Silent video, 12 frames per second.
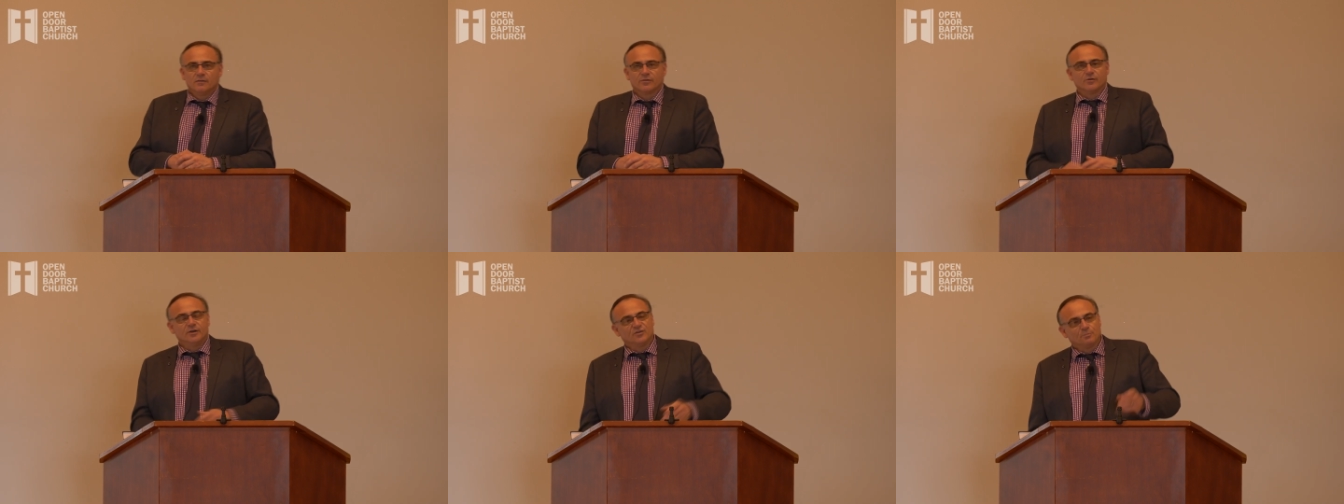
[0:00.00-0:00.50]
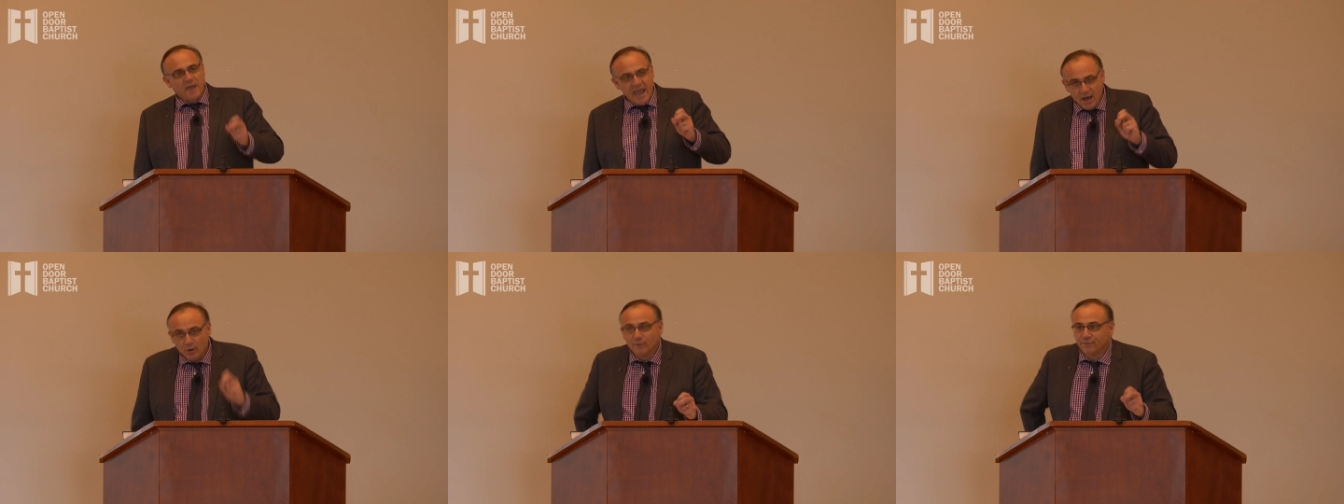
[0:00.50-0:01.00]
through his
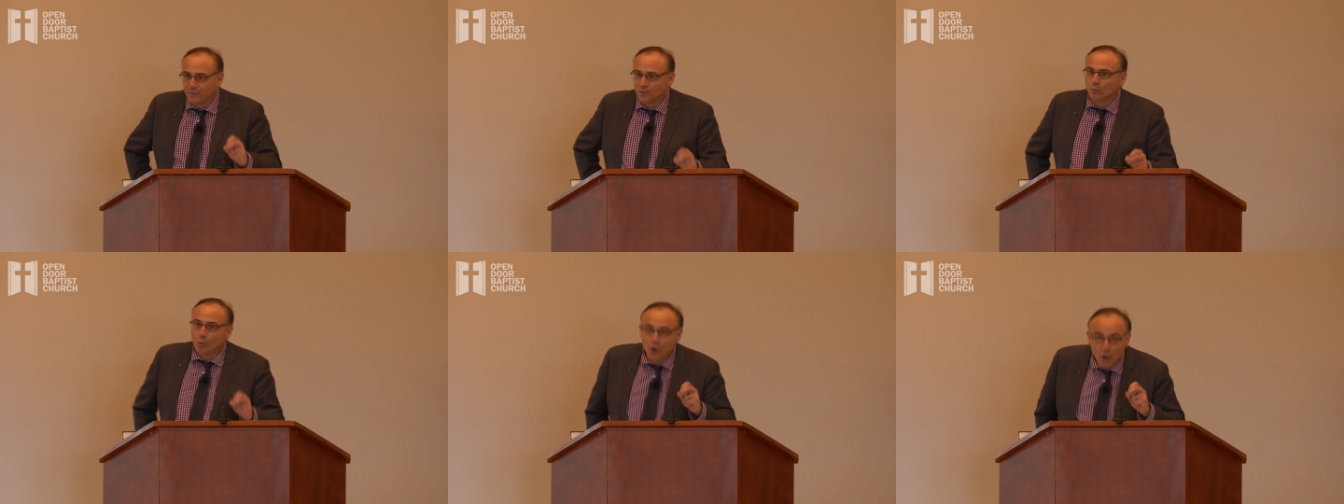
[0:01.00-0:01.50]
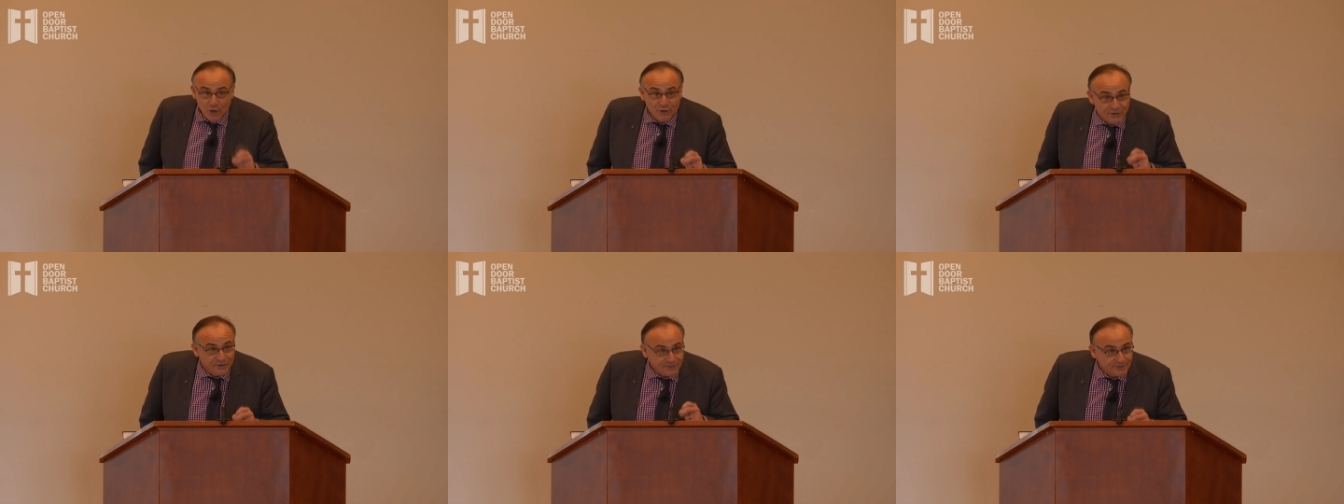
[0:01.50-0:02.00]
powerful
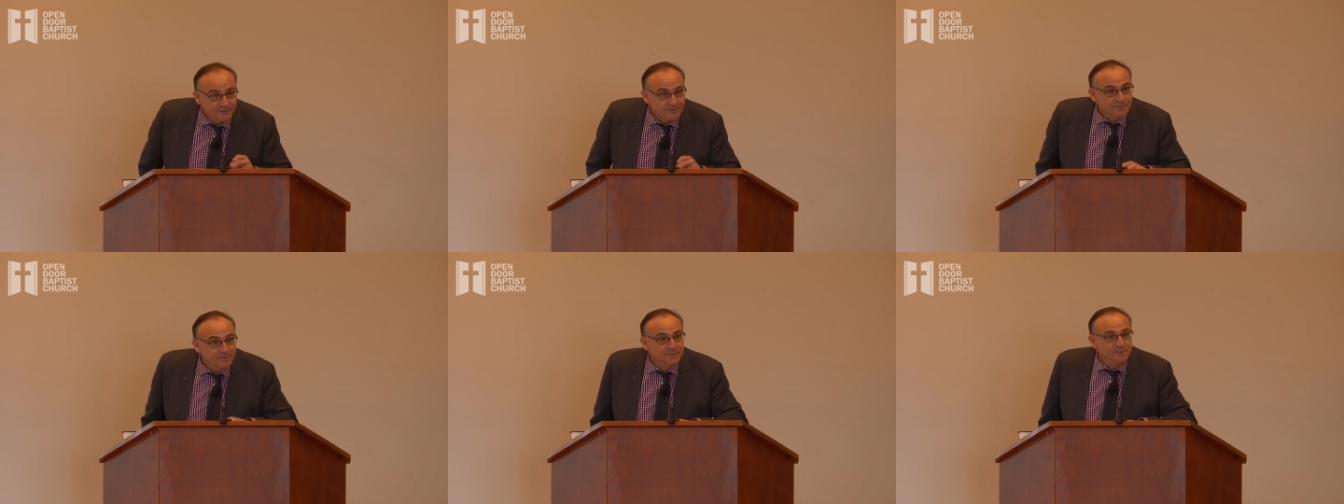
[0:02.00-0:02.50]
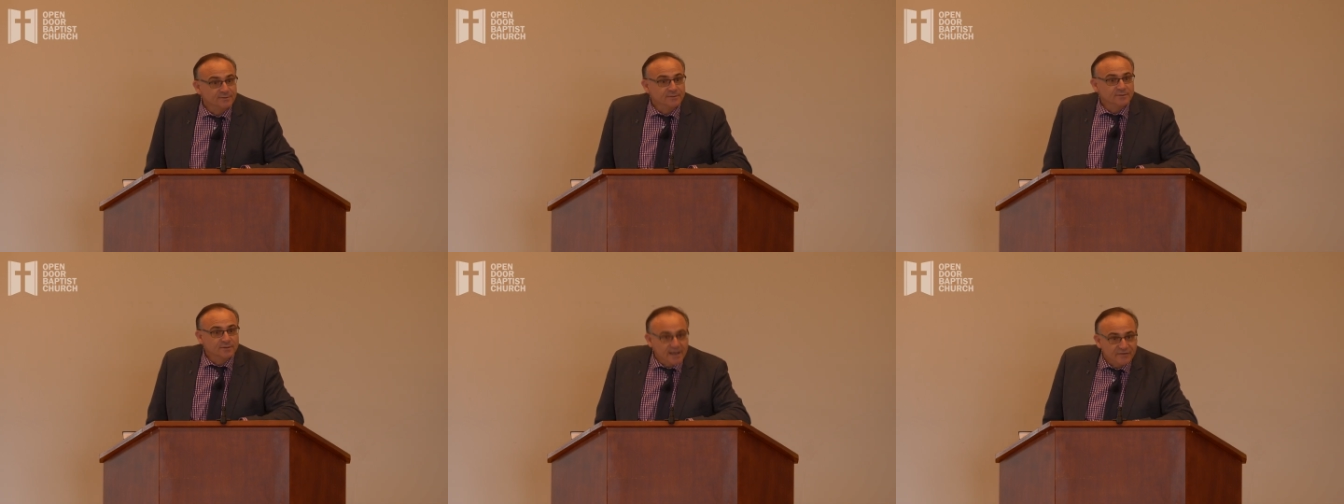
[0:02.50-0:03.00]
word.
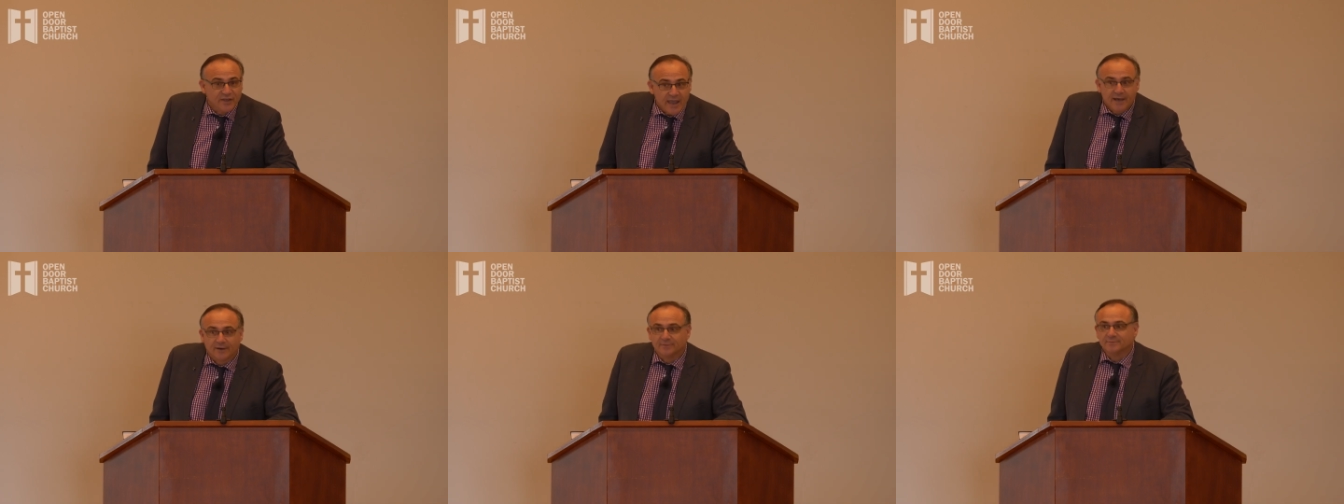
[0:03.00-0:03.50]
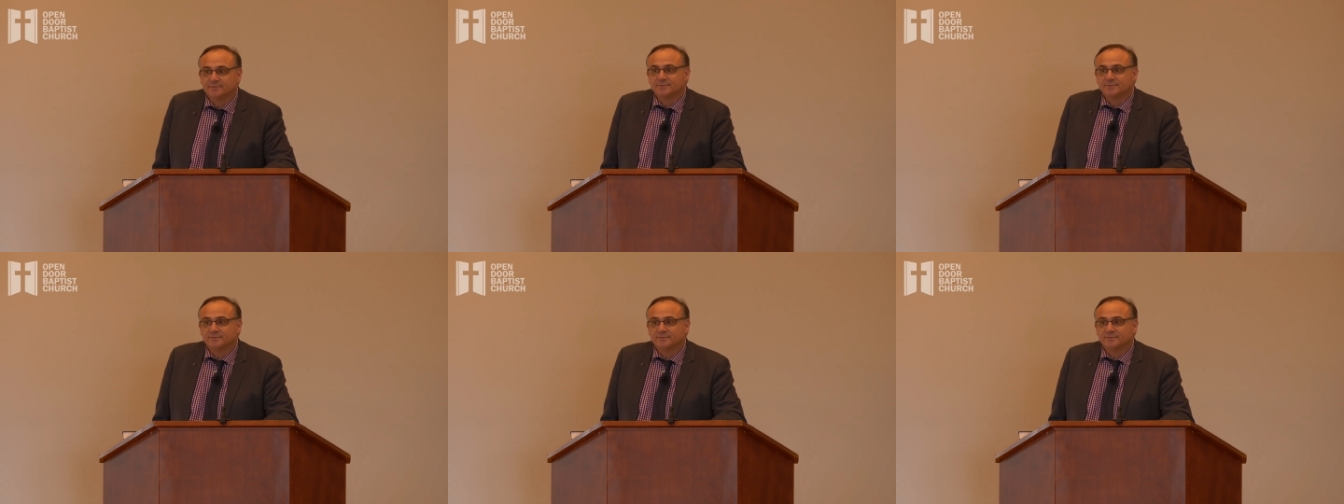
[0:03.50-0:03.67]
That's how.